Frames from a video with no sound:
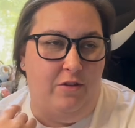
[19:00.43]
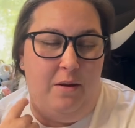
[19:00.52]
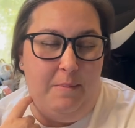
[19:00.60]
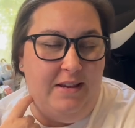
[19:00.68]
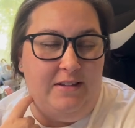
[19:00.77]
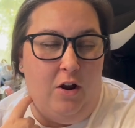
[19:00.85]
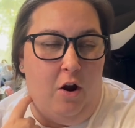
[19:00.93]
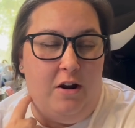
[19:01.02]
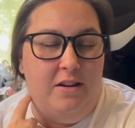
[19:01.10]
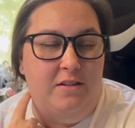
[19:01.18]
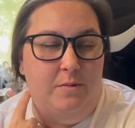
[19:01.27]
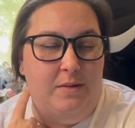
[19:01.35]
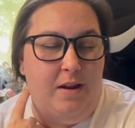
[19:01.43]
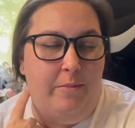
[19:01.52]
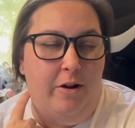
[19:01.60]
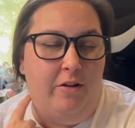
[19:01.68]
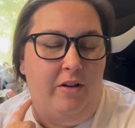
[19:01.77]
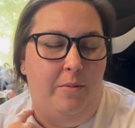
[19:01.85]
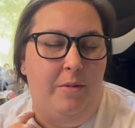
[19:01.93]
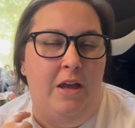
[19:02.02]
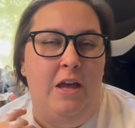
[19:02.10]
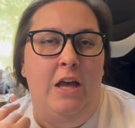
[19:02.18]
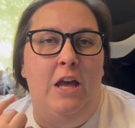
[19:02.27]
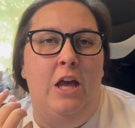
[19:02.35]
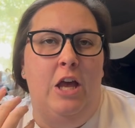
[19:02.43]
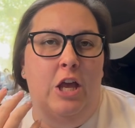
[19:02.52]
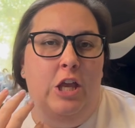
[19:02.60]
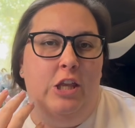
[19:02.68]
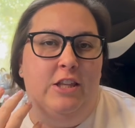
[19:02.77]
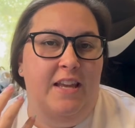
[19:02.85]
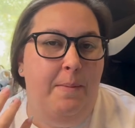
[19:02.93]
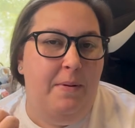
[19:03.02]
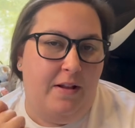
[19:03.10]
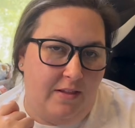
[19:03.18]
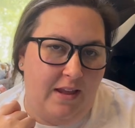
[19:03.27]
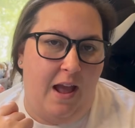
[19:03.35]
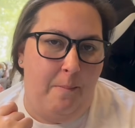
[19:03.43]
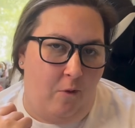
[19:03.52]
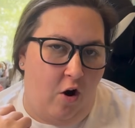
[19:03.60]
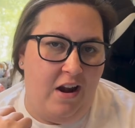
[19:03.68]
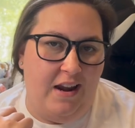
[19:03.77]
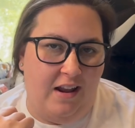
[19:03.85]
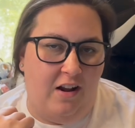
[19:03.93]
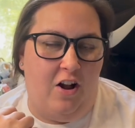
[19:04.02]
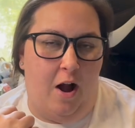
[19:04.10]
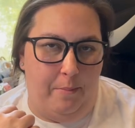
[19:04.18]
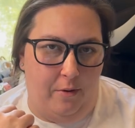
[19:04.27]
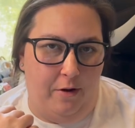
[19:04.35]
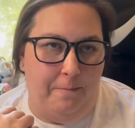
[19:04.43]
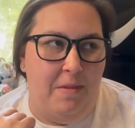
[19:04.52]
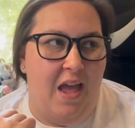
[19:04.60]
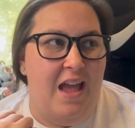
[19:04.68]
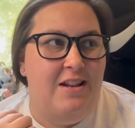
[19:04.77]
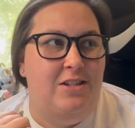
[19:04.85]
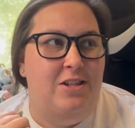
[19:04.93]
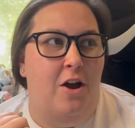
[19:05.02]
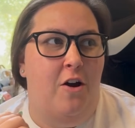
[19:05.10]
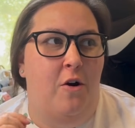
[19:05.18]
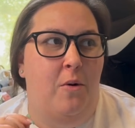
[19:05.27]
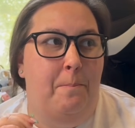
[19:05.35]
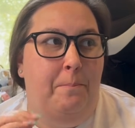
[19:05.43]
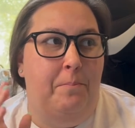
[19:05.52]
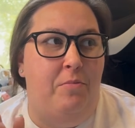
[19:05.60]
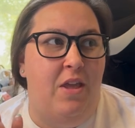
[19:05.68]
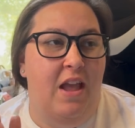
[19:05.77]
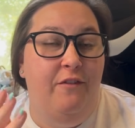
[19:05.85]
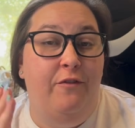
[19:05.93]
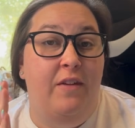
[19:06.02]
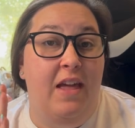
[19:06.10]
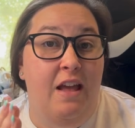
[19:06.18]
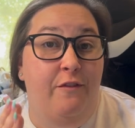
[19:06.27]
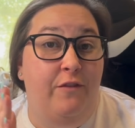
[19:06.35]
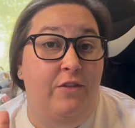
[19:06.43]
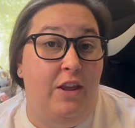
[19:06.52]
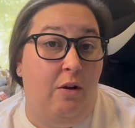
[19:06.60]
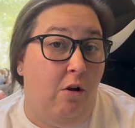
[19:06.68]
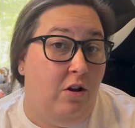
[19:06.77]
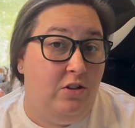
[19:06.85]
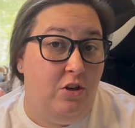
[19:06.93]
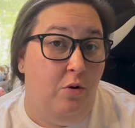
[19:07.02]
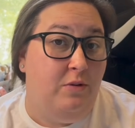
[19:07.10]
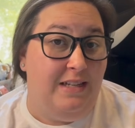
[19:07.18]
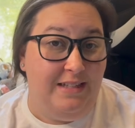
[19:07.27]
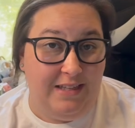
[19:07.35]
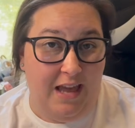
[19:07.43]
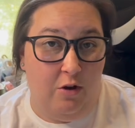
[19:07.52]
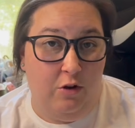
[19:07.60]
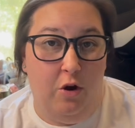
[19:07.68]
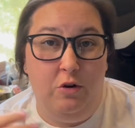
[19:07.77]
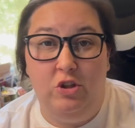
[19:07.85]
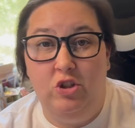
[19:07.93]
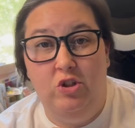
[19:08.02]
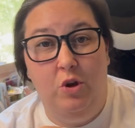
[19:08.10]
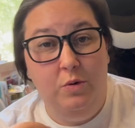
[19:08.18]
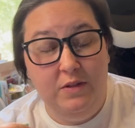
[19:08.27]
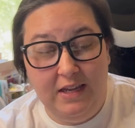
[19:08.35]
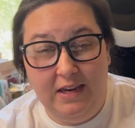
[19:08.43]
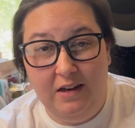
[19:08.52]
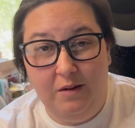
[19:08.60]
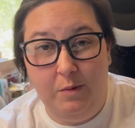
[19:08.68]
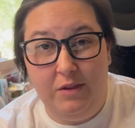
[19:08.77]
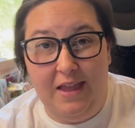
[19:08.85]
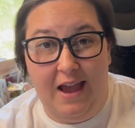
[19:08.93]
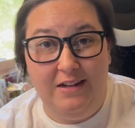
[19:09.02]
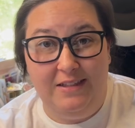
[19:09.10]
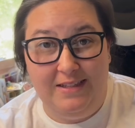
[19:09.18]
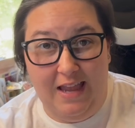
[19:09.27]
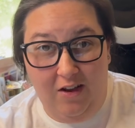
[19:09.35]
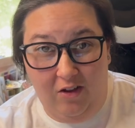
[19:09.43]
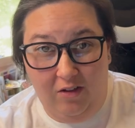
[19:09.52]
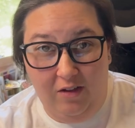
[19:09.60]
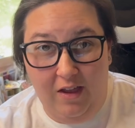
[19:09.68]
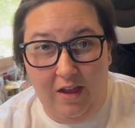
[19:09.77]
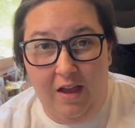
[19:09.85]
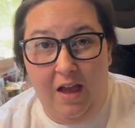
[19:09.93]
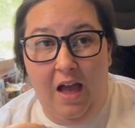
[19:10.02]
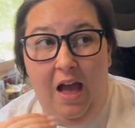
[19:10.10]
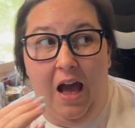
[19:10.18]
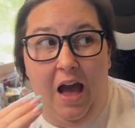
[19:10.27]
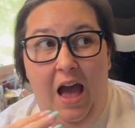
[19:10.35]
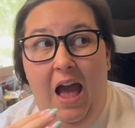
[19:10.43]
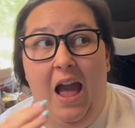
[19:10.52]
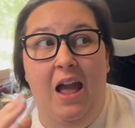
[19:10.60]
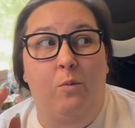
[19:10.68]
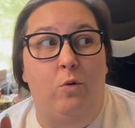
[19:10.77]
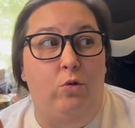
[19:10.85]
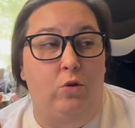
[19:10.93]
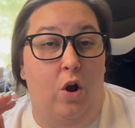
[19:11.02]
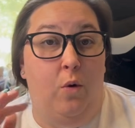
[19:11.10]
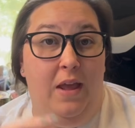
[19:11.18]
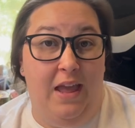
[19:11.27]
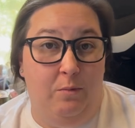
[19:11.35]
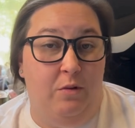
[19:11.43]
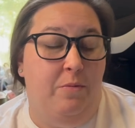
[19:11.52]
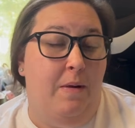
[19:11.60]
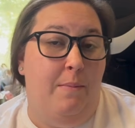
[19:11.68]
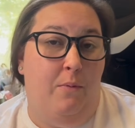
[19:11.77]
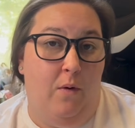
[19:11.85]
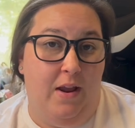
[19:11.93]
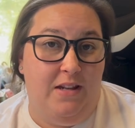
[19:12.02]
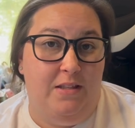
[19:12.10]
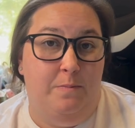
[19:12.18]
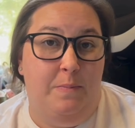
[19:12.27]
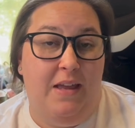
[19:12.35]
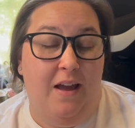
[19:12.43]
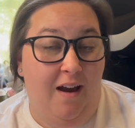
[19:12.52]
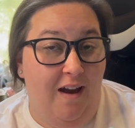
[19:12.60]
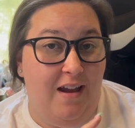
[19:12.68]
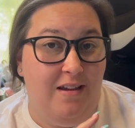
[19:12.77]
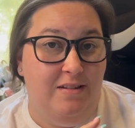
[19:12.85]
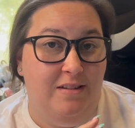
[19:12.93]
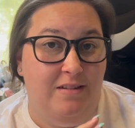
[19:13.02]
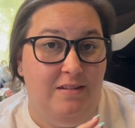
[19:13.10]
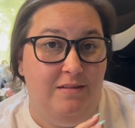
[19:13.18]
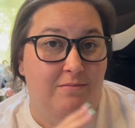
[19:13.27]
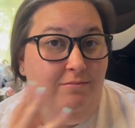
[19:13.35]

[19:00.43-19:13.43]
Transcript: amazing artists with Diamond Art Club. Typically I'm wanting a couple. And so if there is no discount code associated with that sale, I will go in with my points because